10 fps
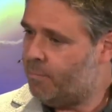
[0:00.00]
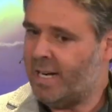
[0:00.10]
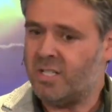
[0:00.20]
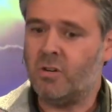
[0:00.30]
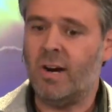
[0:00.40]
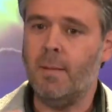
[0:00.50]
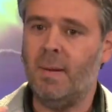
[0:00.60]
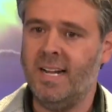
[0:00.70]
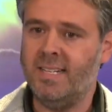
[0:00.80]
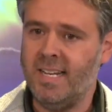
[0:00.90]
It brings
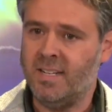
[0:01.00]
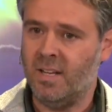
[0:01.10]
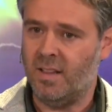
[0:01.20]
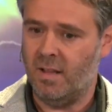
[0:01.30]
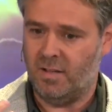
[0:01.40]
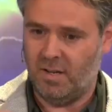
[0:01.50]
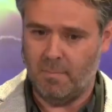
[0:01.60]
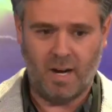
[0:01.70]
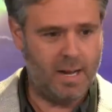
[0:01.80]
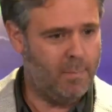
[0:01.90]
credibility to
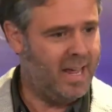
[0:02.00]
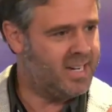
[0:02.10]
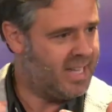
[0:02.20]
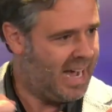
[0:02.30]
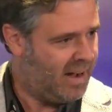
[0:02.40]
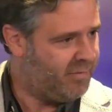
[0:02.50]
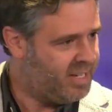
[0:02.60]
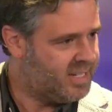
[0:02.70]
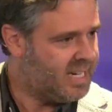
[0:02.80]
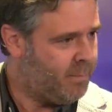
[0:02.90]
the market players that have
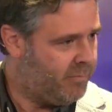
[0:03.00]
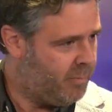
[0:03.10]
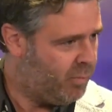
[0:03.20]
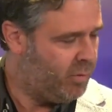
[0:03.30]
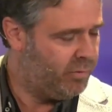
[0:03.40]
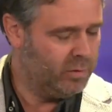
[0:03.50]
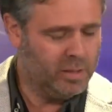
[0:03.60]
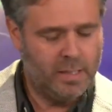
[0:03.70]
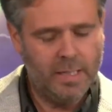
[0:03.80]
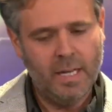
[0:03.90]
this stamp of approval.